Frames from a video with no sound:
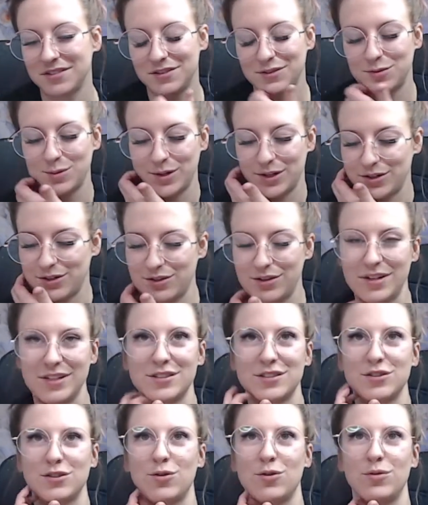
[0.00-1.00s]
Twitter
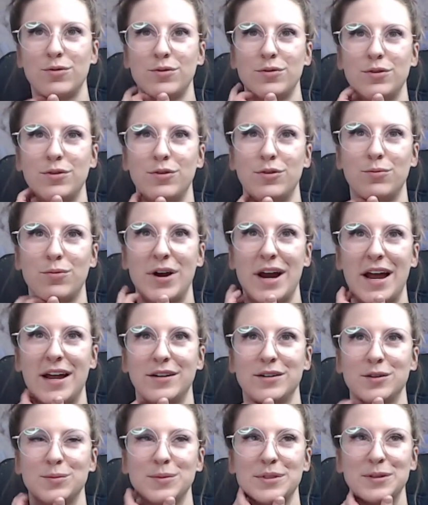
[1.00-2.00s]
is so
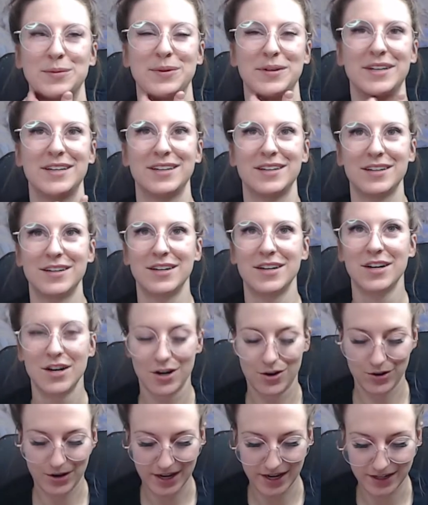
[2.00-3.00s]
random to me.
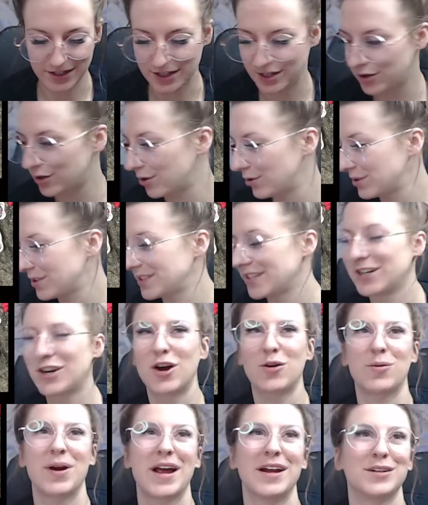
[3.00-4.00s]
Okay, Nico,
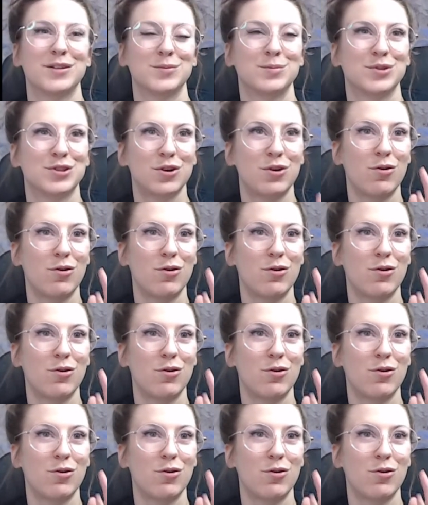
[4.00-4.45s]
not random, so